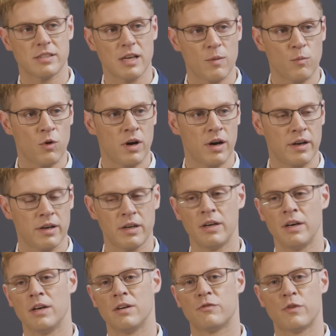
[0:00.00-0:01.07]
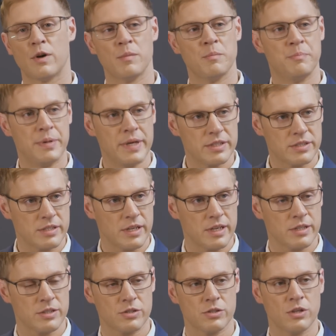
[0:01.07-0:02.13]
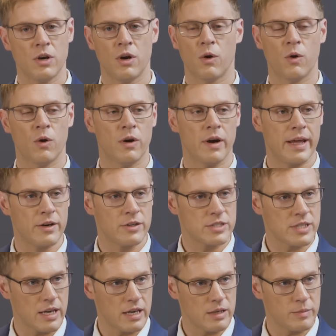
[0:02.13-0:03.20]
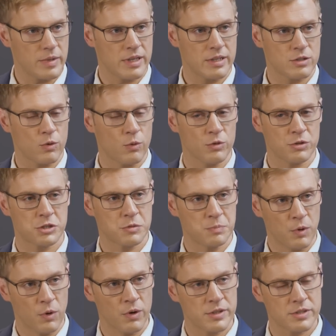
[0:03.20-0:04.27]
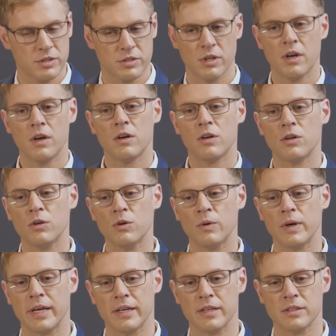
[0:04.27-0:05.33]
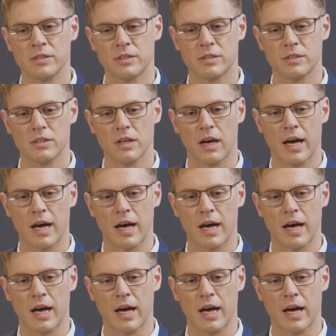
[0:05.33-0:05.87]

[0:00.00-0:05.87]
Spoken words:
someone from business or entertainment or sports who is